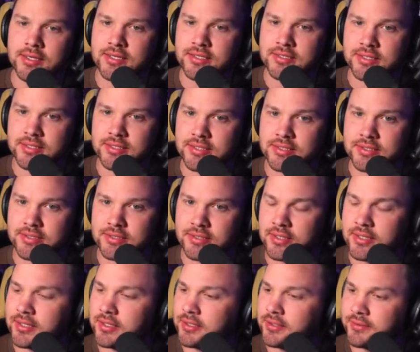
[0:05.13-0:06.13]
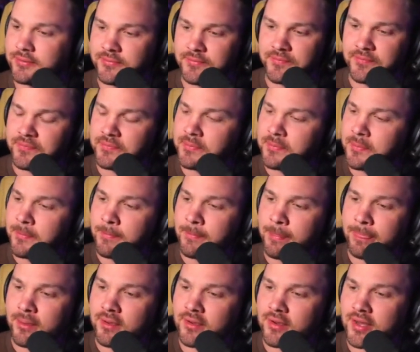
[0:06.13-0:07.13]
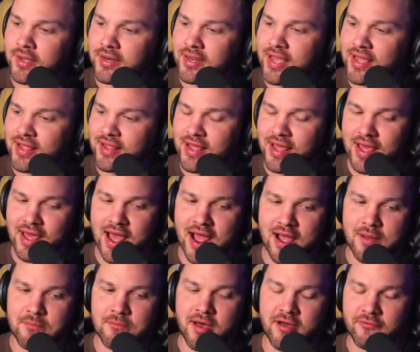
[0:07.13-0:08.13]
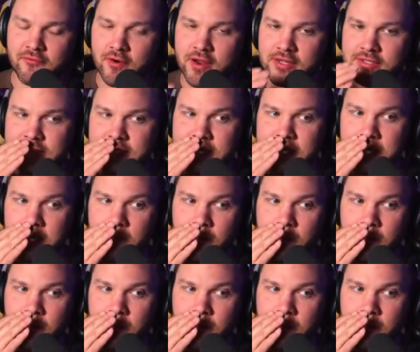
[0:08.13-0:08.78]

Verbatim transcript: Yes, it is. Uh, God, I, I, my friend Zia,